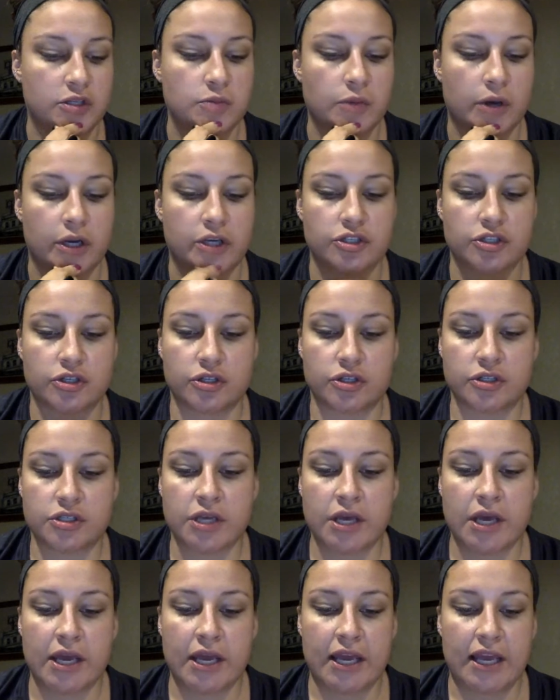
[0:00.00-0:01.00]
monitors.
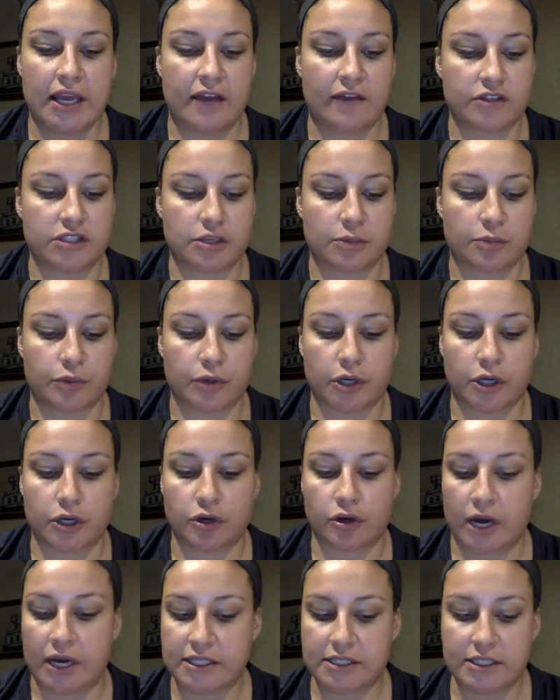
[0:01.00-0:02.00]
If it's a
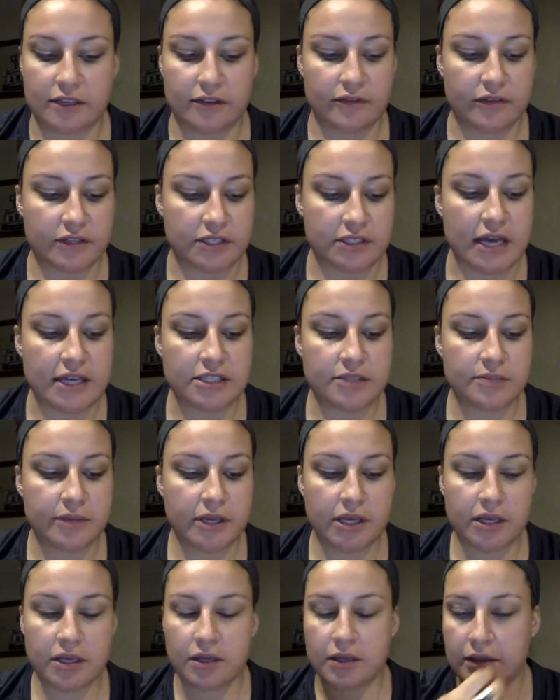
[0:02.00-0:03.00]
progressive
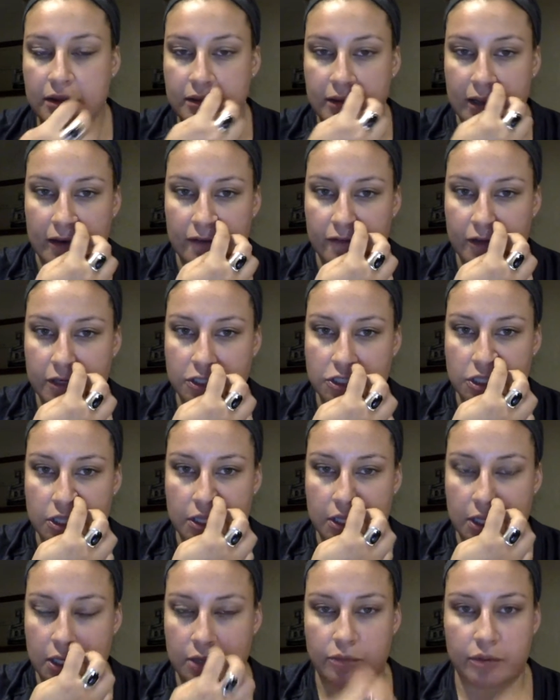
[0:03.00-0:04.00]
assessment, that eventually
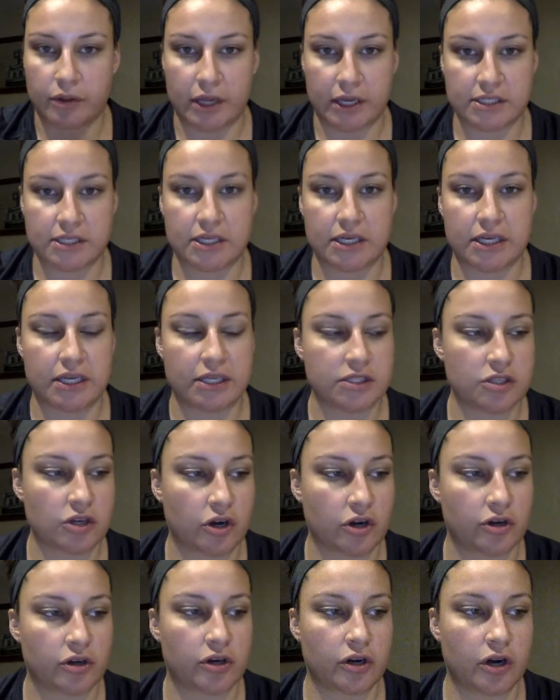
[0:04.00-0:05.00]
the complexity gets
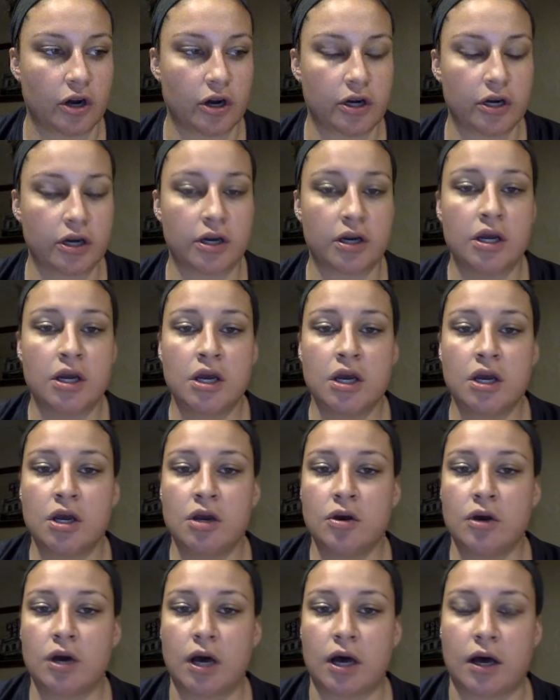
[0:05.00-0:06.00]
harder and harder.
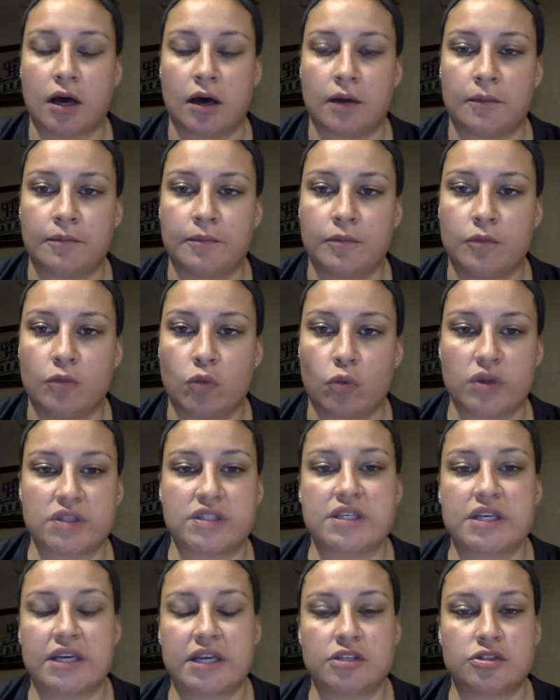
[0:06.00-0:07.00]
Once
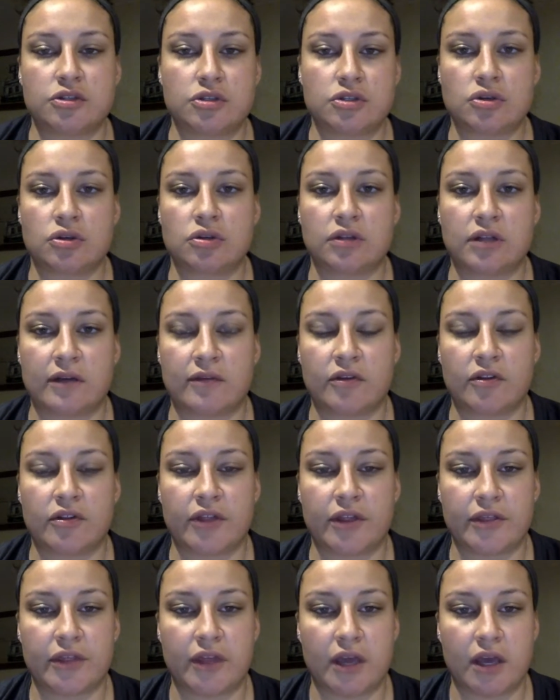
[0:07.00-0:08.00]
they get to a certain level that
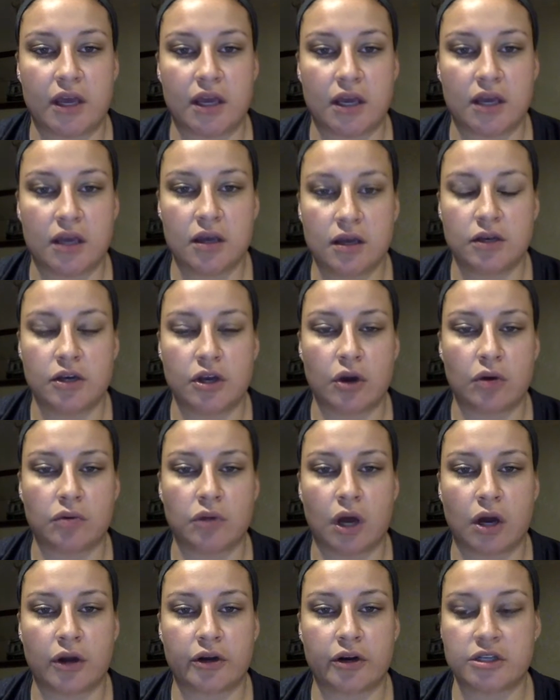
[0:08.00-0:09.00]
they no
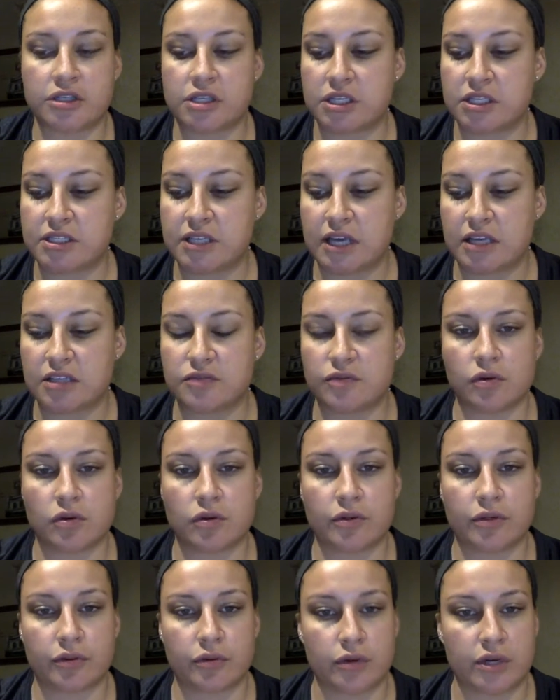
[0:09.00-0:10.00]
longer are successful
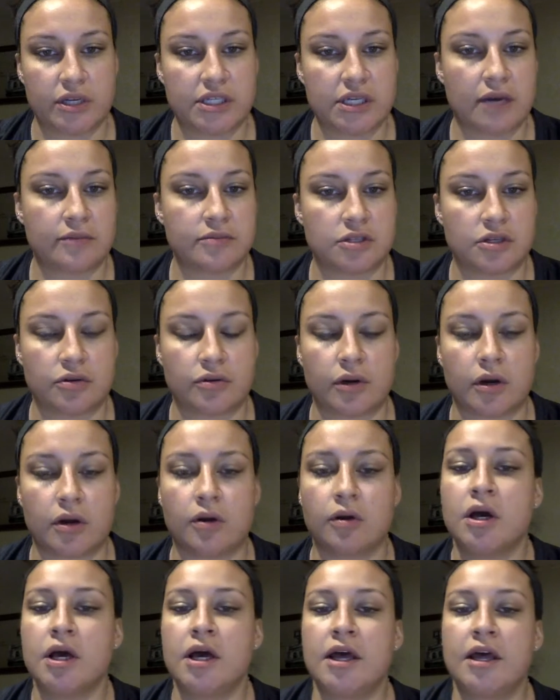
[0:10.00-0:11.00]
3 times in a row,
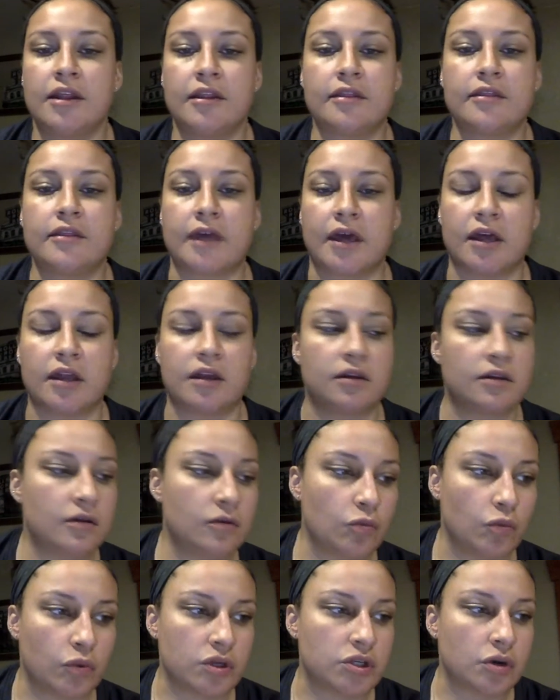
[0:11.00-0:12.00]
then
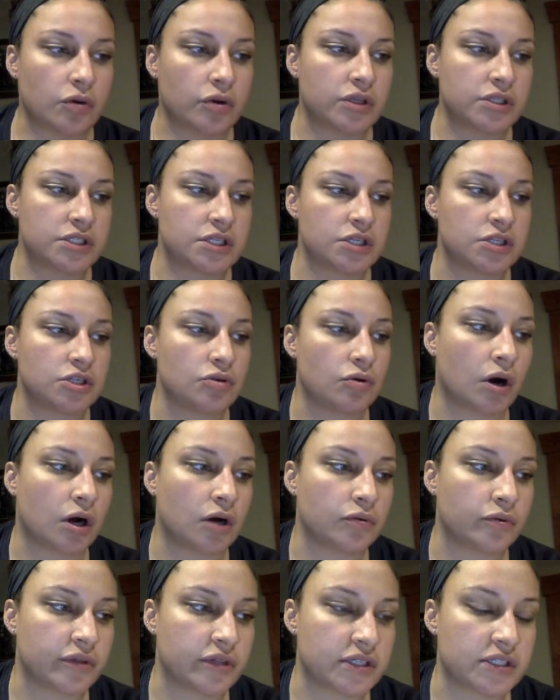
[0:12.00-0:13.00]
we don't continue on
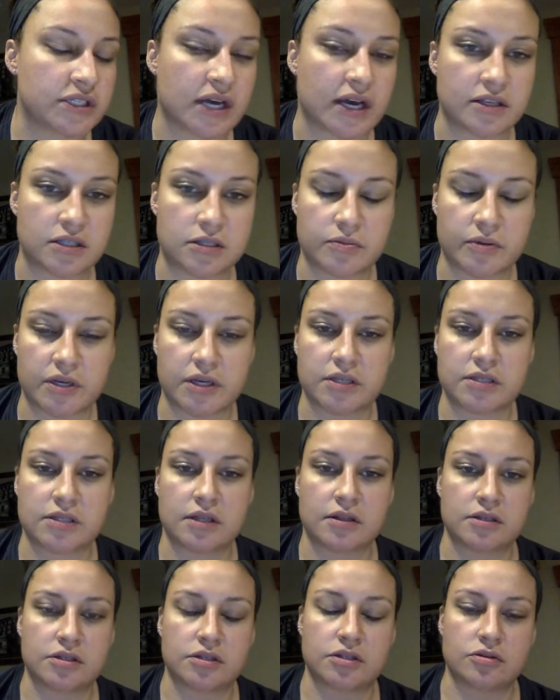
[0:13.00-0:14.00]
with the test, because then the
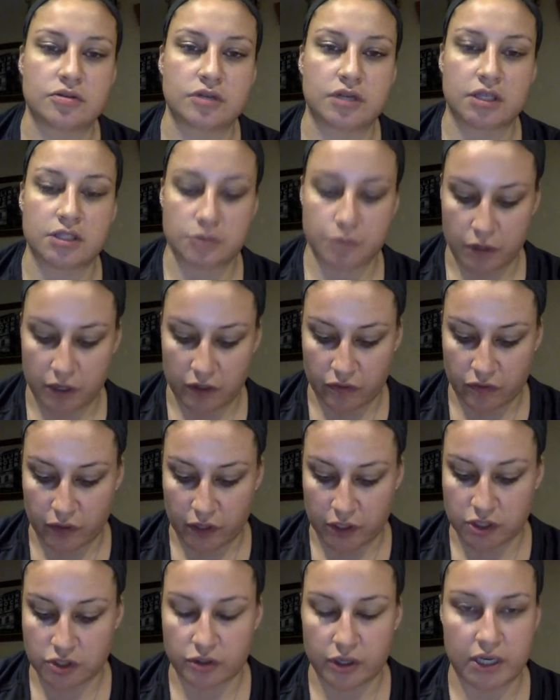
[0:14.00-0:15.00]
student gets pretty
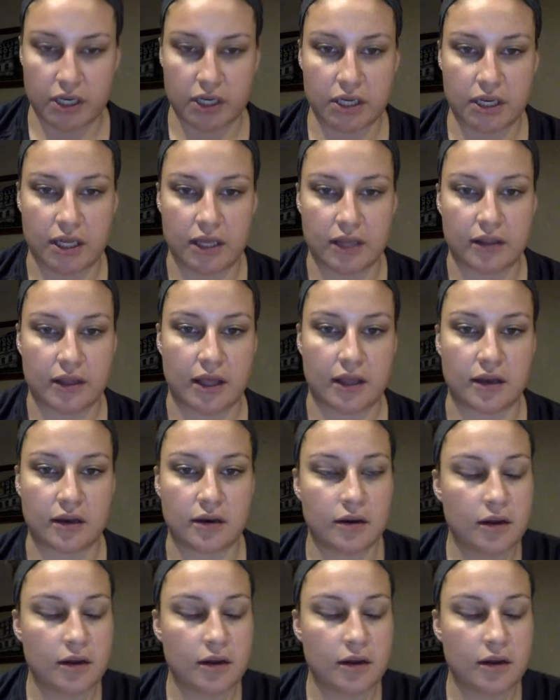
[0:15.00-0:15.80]
frustrated, and then